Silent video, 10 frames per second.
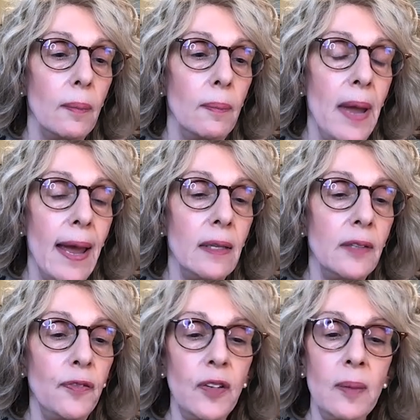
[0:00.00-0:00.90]
male
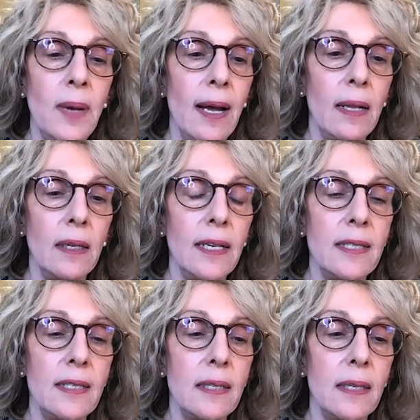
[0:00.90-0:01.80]
and female
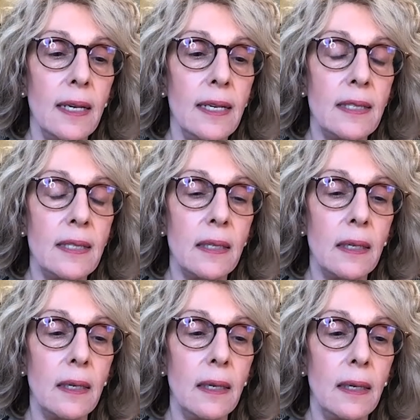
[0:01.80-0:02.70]
is
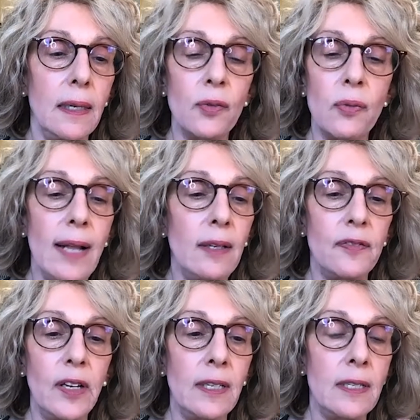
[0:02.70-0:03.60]

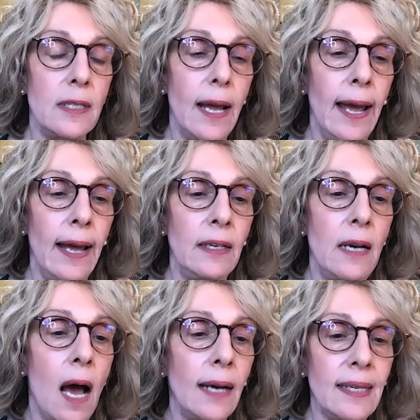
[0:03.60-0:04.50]
irrelevant
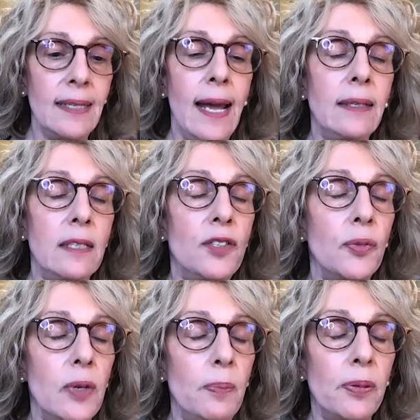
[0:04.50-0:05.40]
and not connected
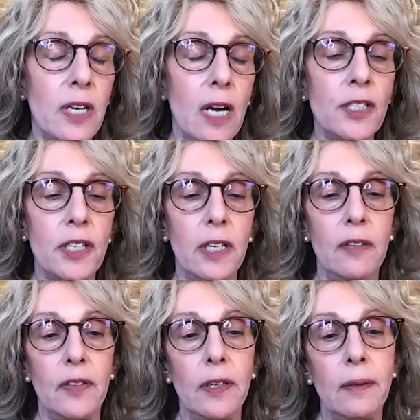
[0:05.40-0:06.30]
to reproduction
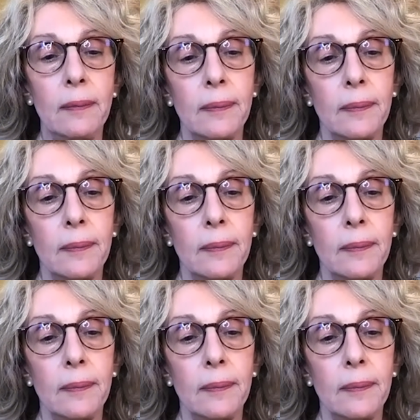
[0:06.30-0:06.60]
even.